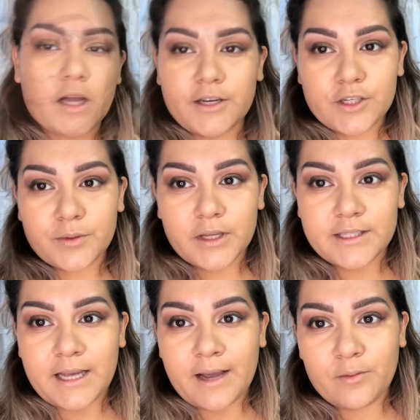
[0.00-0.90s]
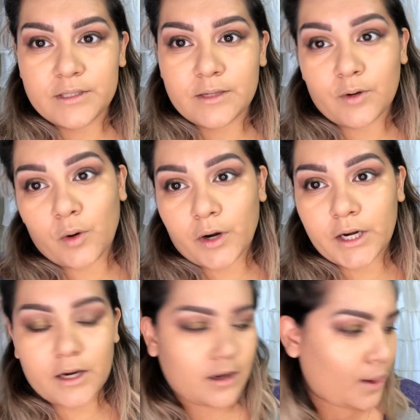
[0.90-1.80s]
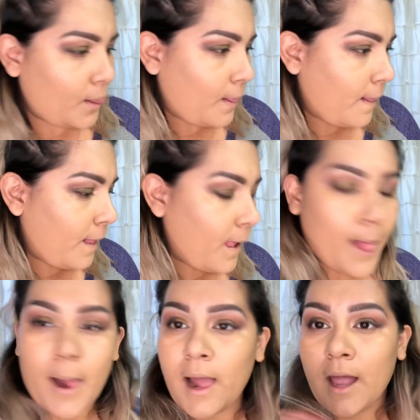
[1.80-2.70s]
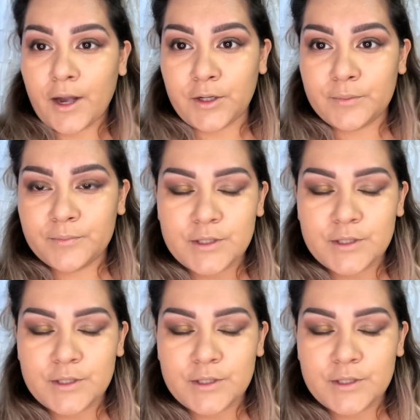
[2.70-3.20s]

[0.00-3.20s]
I just realized I wasn't recording at all.